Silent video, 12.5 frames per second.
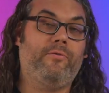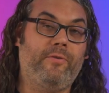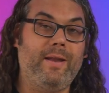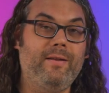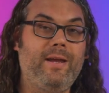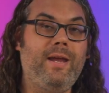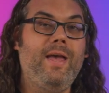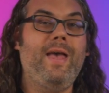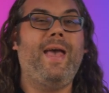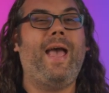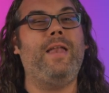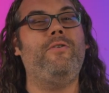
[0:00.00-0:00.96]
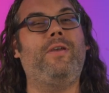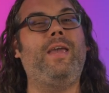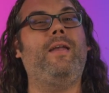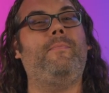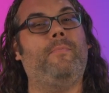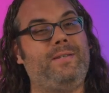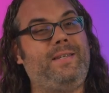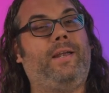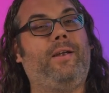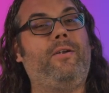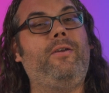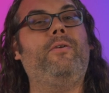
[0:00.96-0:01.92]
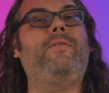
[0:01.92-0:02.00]
friendly, and you get
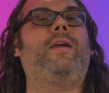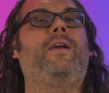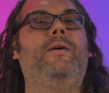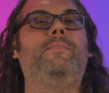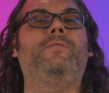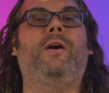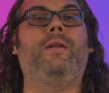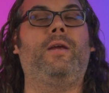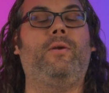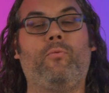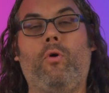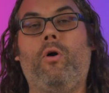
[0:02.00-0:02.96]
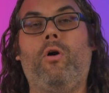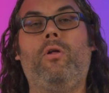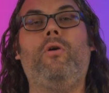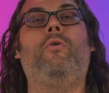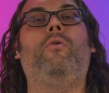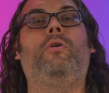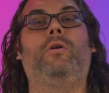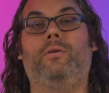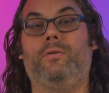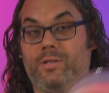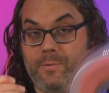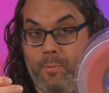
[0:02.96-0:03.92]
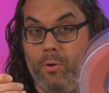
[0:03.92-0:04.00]
material that comes on a roll or
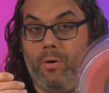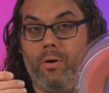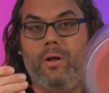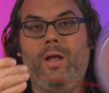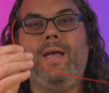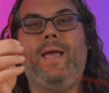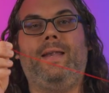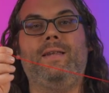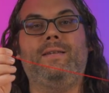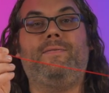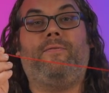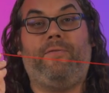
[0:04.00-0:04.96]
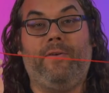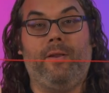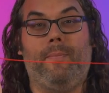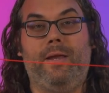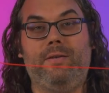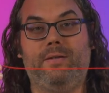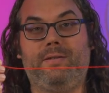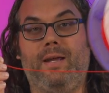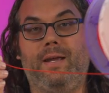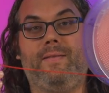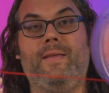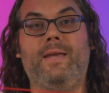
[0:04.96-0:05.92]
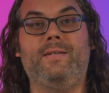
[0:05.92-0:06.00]
spool, and it's filament, just
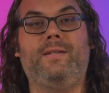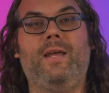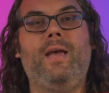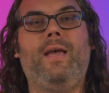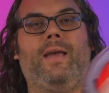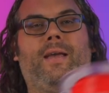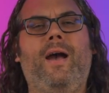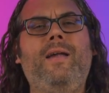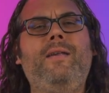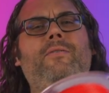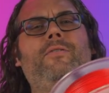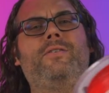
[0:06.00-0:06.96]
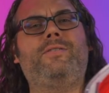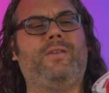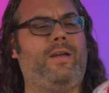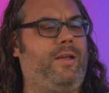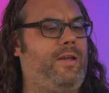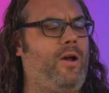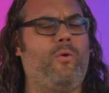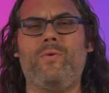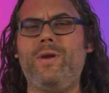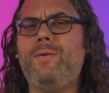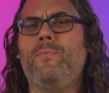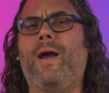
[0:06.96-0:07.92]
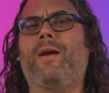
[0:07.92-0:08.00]
like this. It kind of looks like a
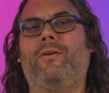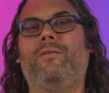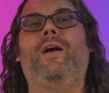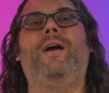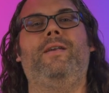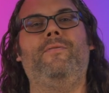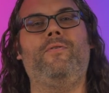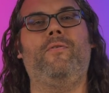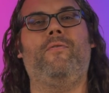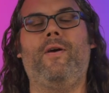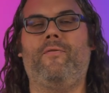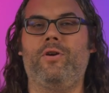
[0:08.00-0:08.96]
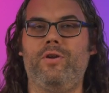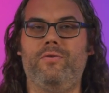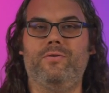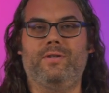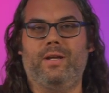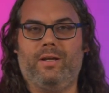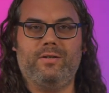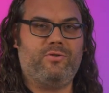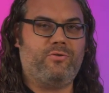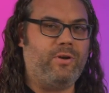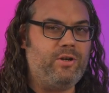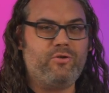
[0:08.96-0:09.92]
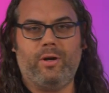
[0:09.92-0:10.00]
weed whacker line, if you've ever used like a
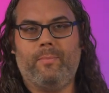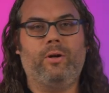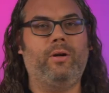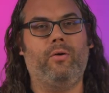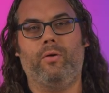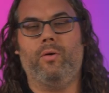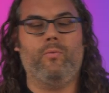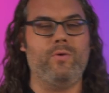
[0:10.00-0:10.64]
string trimmer or a